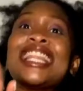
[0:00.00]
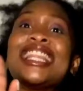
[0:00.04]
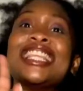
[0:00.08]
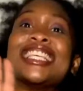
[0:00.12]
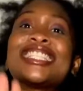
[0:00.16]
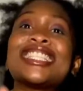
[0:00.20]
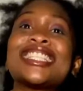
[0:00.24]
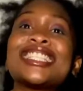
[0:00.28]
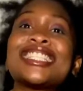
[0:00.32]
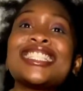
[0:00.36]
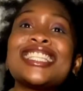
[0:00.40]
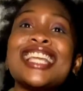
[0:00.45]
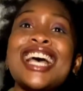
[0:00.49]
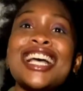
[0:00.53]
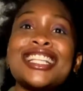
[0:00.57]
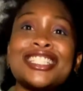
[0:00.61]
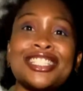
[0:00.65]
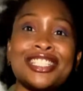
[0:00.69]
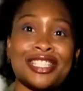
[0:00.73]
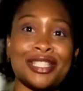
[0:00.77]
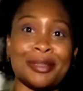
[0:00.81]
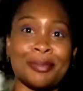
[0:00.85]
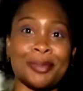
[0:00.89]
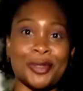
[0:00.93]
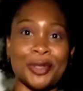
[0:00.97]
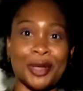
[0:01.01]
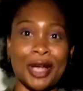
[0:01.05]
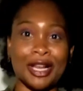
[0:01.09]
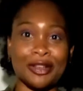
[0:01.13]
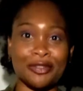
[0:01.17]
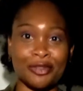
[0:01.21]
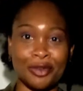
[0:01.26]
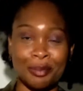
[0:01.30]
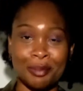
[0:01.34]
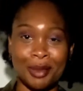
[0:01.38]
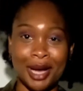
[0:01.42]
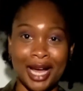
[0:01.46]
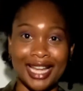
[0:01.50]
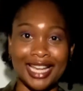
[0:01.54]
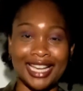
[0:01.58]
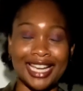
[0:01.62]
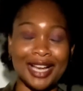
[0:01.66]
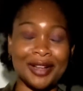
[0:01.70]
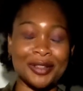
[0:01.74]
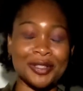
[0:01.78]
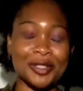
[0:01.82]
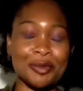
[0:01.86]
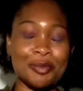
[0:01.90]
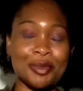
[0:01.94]
This is not to subtract from my
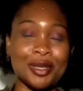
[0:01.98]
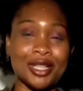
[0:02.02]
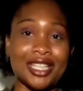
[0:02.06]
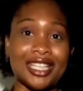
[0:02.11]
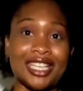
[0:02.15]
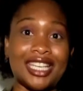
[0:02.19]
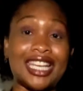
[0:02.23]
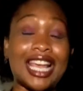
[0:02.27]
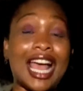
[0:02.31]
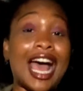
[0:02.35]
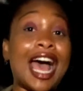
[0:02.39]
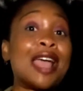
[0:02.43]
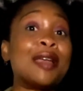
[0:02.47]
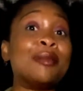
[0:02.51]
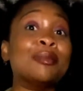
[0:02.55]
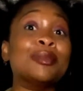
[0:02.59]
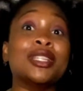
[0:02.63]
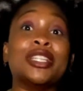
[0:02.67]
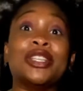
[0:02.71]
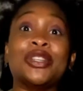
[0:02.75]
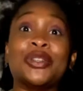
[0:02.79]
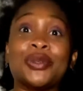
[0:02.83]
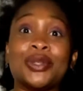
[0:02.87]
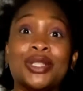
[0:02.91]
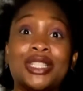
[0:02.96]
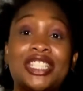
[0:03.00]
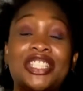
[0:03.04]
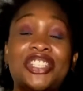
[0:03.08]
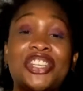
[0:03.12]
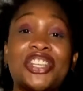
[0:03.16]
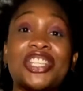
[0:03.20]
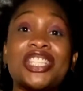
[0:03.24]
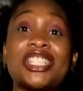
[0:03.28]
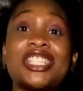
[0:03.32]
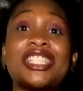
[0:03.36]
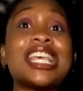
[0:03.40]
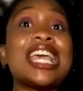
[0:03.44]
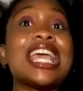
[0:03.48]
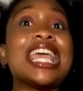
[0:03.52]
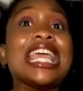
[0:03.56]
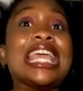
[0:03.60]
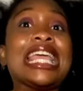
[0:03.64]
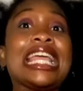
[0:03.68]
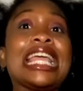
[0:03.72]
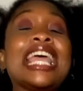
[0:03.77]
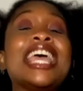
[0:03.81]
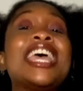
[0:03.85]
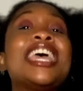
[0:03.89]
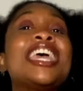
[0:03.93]
accountability. I'm literally just
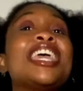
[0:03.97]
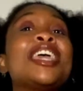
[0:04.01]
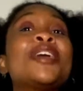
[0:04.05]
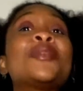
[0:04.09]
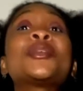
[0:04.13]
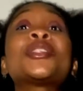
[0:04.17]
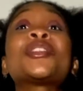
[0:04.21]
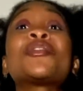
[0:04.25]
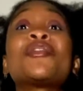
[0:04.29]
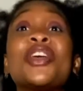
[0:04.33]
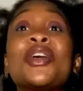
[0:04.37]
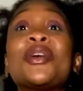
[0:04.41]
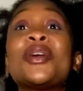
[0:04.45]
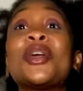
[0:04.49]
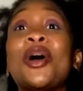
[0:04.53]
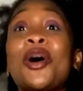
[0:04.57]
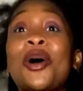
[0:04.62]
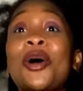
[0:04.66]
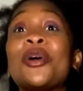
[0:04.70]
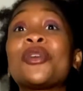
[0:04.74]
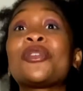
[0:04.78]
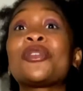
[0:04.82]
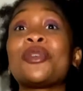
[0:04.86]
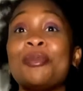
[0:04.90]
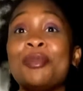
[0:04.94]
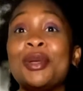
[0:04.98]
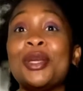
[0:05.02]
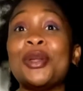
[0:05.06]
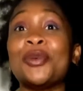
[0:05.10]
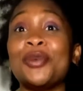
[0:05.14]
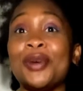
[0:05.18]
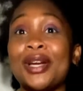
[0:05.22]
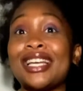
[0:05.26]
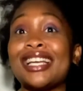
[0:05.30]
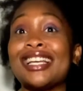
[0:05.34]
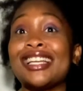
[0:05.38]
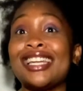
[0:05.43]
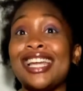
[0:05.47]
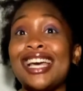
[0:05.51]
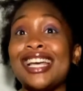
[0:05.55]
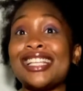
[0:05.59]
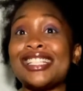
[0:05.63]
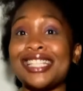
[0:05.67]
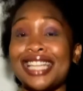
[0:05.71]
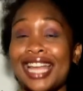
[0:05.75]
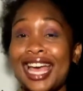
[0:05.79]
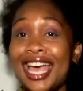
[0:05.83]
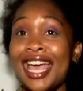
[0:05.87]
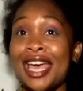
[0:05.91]
saying it was very hard for me to recognize
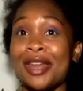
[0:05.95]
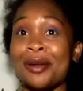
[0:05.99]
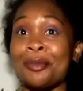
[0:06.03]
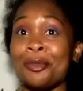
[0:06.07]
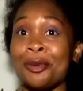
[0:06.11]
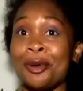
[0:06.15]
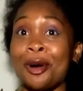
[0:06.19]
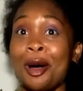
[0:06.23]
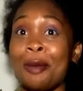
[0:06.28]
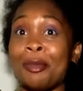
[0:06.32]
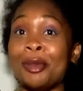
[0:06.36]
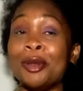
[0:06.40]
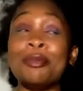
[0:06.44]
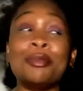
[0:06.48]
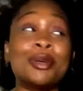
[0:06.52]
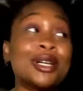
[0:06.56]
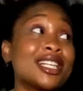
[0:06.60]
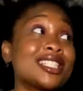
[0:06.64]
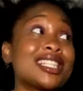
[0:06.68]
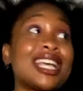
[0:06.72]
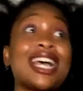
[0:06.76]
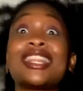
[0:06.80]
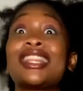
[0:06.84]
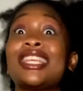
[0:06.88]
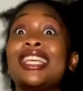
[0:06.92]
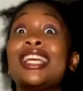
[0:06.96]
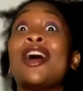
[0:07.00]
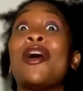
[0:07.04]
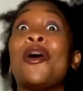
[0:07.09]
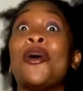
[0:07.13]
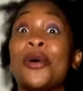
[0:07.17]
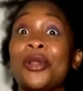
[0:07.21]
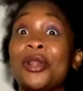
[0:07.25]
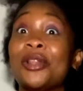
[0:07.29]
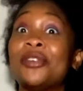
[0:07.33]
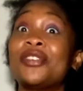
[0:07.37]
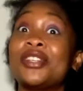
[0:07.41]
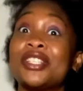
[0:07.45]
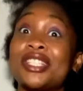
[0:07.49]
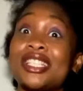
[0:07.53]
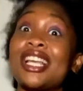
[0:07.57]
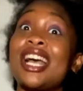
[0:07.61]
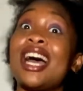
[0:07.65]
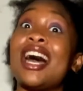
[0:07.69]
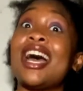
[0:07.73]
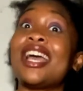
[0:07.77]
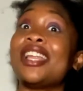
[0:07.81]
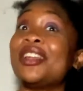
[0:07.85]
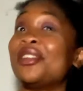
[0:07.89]
that I had a problem because I think all of us
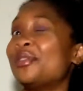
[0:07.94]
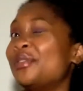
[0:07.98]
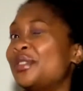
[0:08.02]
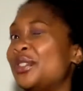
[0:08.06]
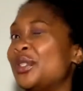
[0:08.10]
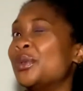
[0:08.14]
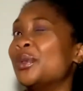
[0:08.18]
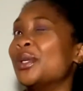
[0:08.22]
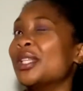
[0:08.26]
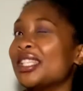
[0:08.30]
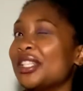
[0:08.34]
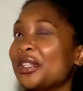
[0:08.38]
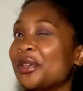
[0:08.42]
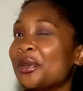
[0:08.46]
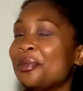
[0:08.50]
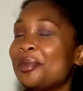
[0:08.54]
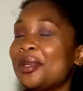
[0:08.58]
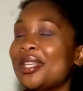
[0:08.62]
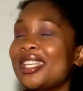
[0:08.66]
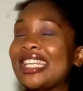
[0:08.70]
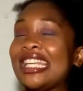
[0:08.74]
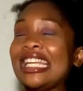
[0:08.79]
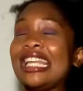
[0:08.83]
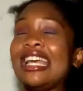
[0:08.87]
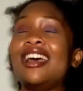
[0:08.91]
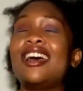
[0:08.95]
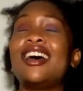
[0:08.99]
kind of do a little bit.